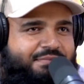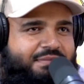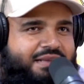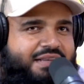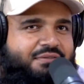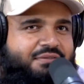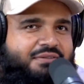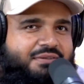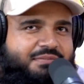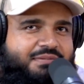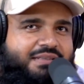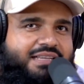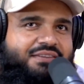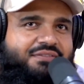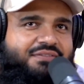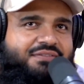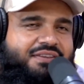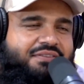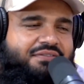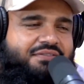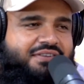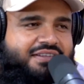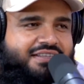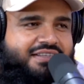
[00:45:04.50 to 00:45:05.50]
if we play
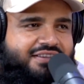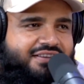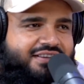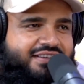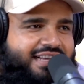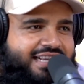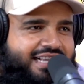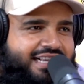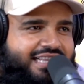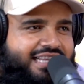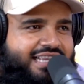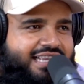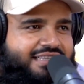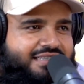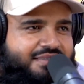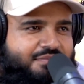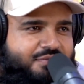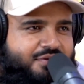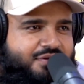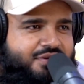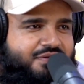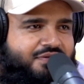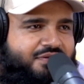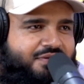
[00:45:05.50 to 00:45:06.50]
FIFA, you're gonna get that
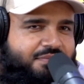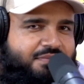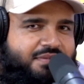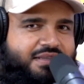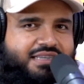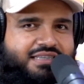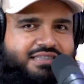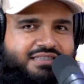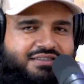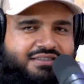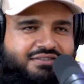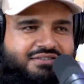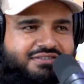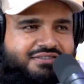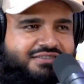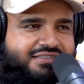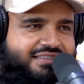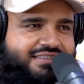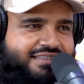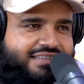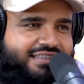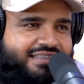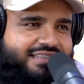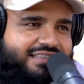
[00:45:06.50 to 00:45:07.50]
smoke from me. So
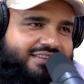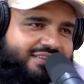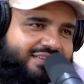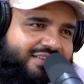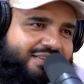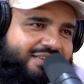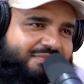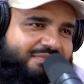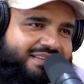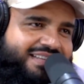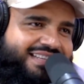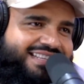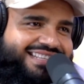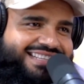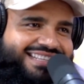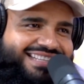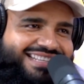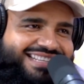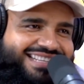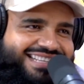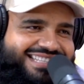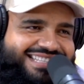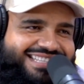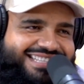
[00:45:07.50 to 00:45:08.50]
you know what I mean.
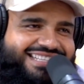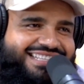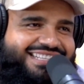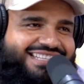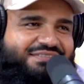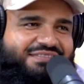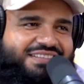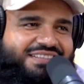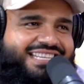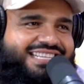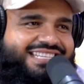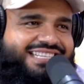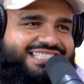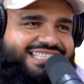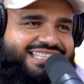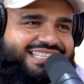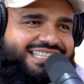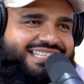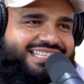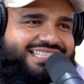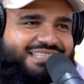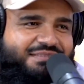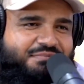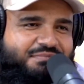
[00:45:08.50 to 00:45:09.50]
It'll be
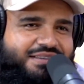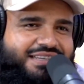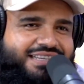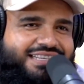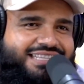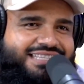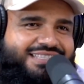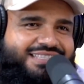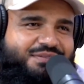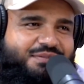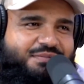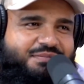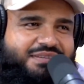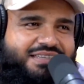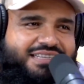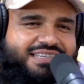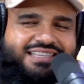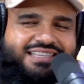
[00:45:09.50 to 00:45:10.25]
easy pickings for me.